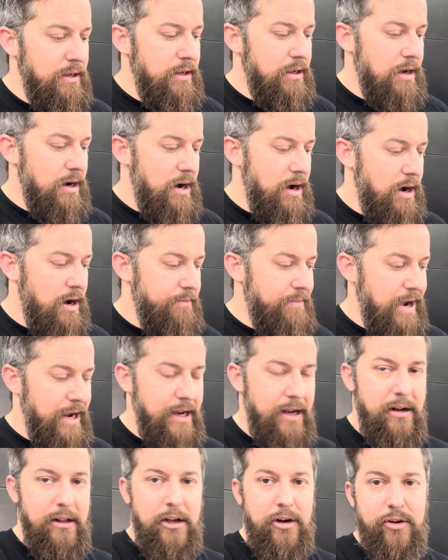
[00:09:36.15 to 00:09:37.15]
I
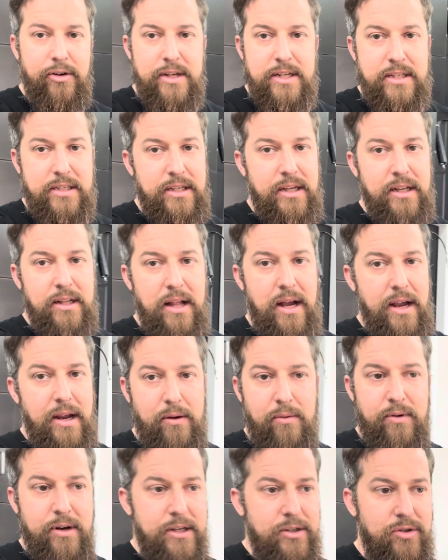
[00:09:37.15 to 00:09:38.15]
can literally see
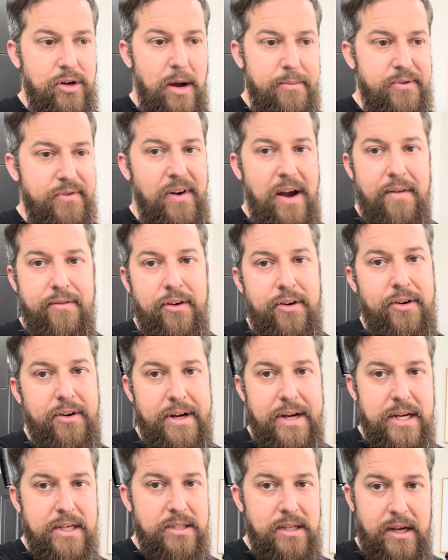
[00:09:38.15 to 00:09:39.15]
like when it drops 5
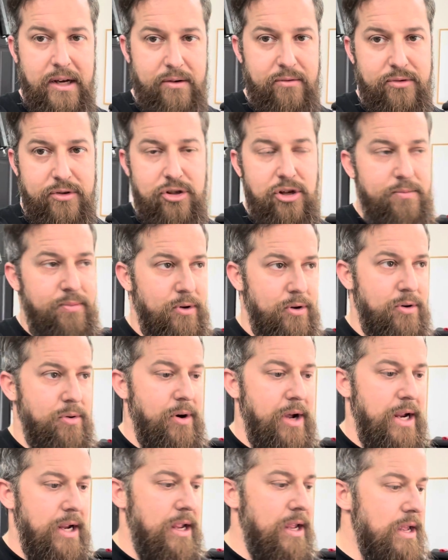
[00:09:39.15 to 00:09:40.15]
degrees, like super
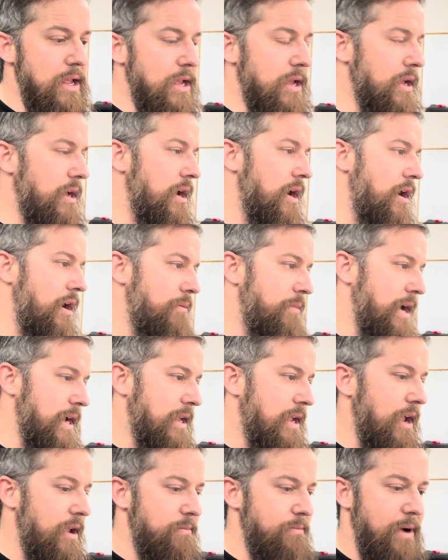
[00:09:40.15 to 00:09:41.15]
quick. I
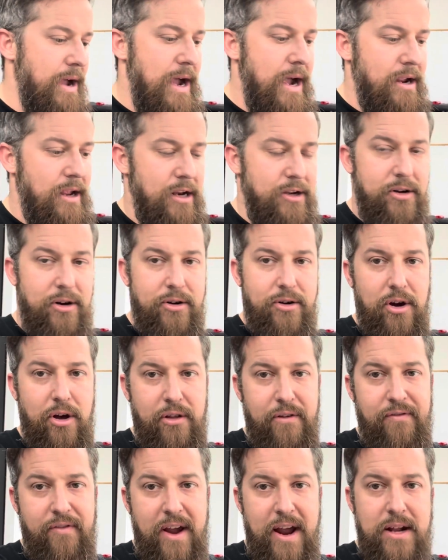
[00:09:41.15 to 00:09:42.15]
came back, I turned all
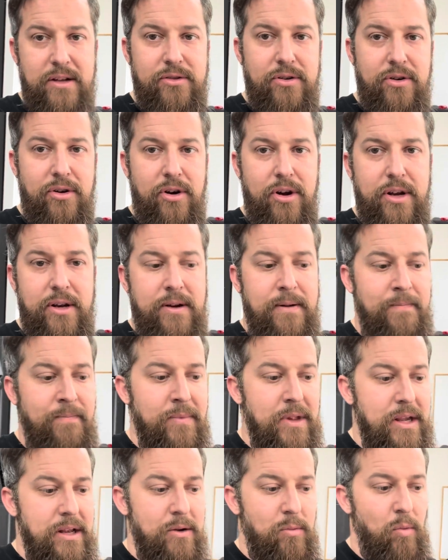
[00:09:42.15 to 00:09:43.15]
the fans on,
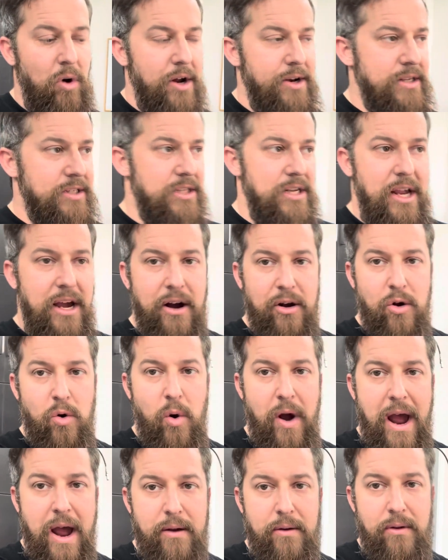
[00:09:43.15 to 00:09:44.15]
wanted to see how
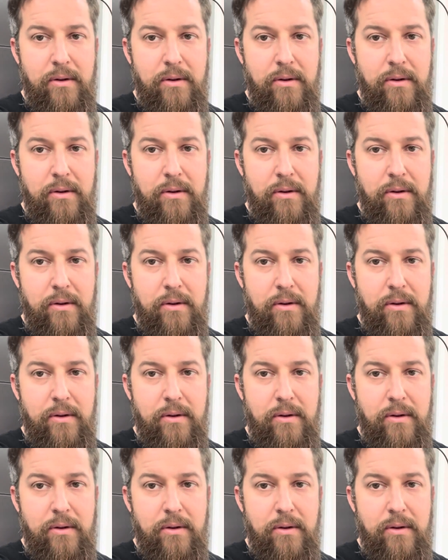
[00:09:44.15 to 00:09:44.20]
quickly